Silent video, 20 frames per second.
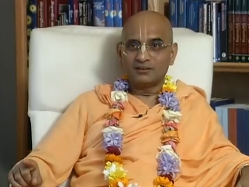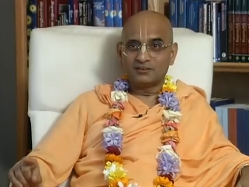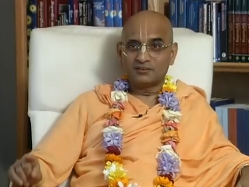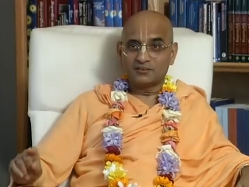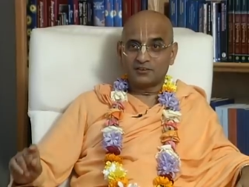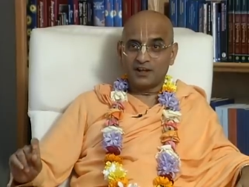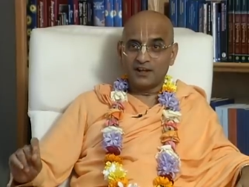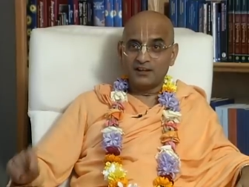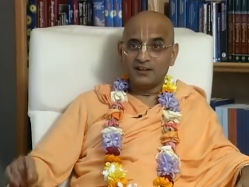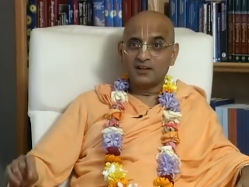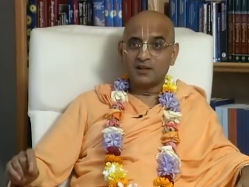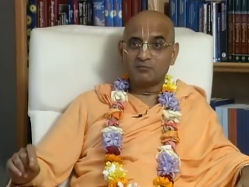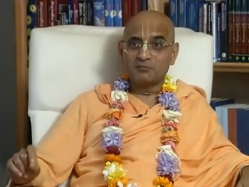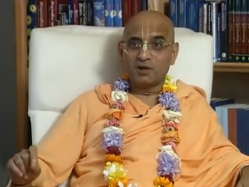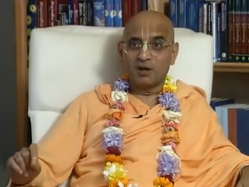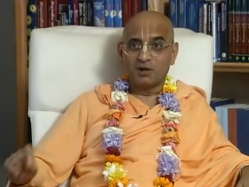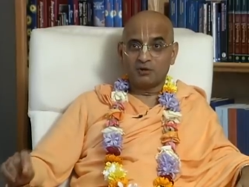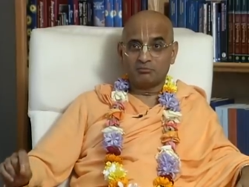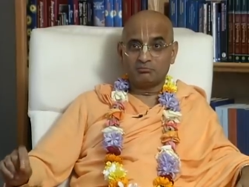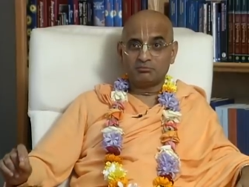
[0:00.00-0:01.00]
Train them
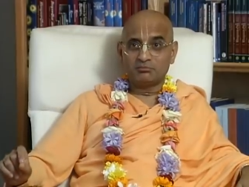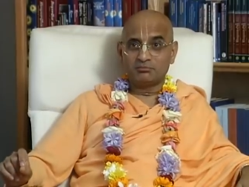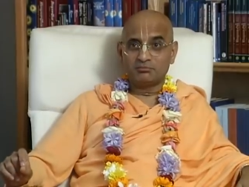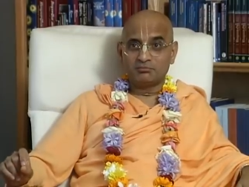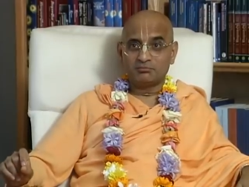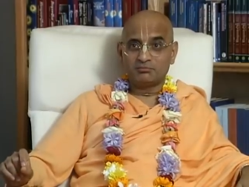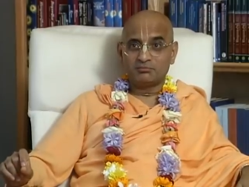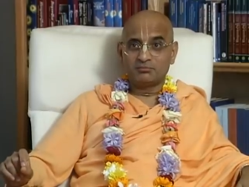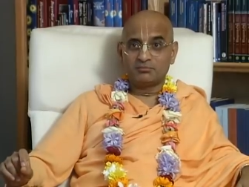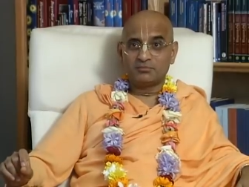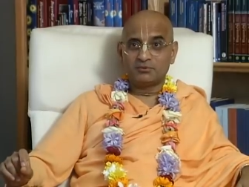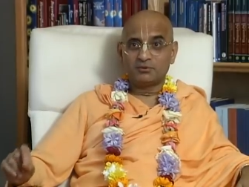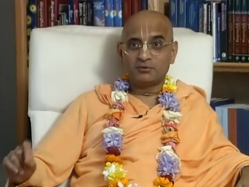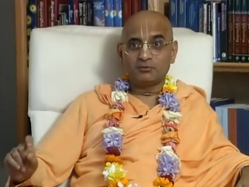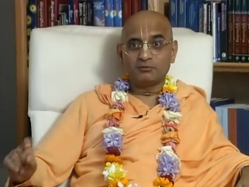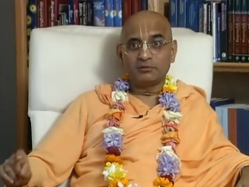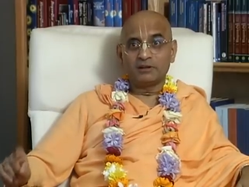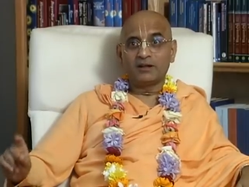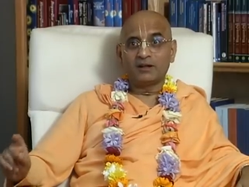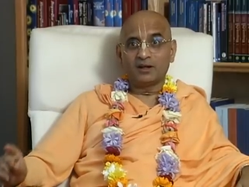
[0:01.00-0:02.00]
up to
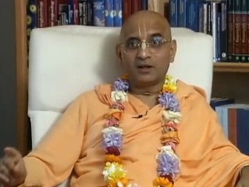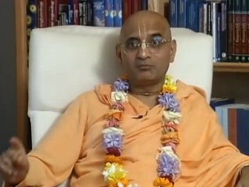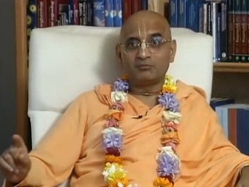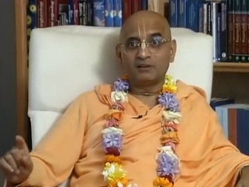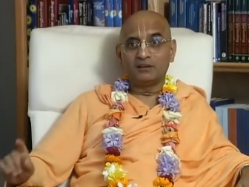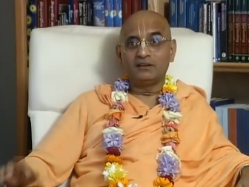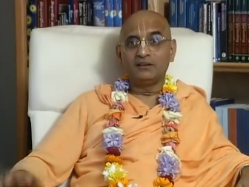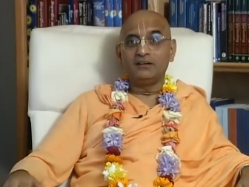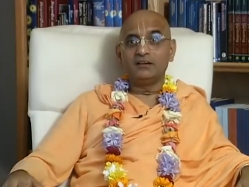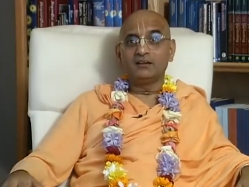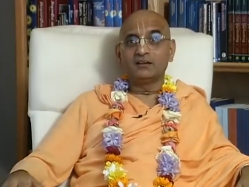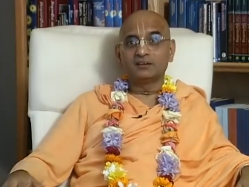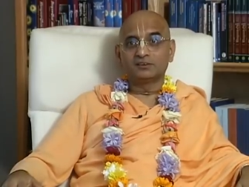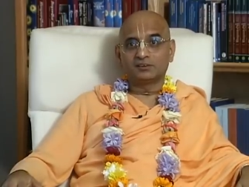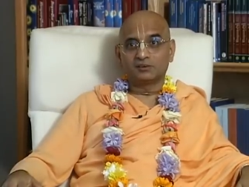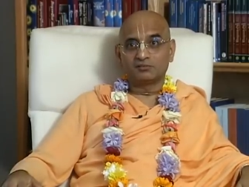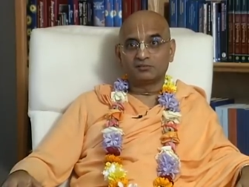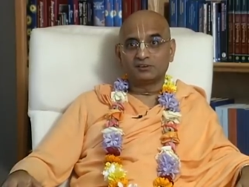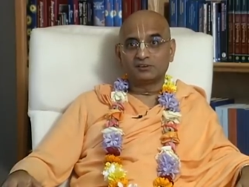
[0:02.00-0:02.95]
become the leaders of